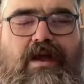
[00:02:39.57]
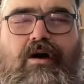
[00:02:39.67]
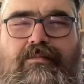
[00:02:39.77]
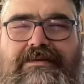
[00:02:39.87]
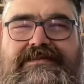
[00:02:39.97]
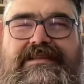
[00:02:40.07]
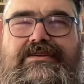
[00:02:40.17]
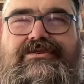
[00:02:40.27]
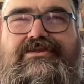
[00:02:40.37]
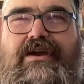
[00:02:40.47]
almost that
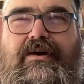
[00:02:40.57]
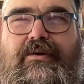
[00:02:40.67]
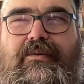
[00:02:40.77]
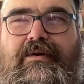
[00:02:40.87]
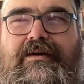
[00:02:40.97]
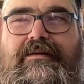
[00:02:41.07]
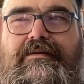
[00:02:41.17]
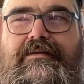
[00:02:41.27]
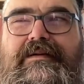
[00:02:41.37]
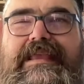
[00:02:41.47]
show
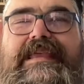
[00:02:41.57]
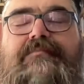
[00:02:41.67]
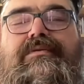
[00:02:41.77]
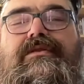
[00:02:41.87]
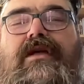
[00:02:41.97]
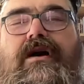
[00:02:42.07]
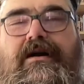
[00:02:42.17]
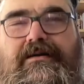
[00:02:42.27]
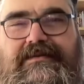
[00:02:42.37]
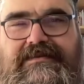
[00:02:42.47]
he
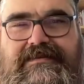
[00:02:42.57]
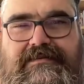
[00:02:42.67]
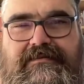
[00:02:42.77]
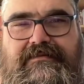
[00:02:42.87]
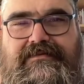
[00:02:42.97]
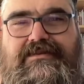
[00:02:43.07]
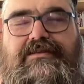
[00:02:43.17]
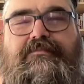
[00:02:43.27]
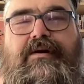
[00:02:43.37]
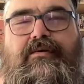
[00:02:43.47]
belongs to
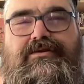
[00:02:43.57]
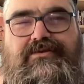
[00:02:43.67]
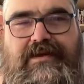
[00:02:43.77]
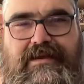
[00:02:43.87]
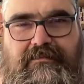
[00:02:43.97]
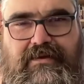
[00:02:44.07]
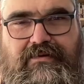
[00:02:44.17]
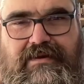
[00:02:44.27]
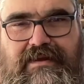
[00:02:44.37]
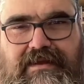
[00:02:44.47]
the poetry
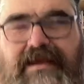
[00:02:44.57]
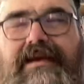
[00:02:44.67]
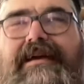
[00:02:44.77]
community.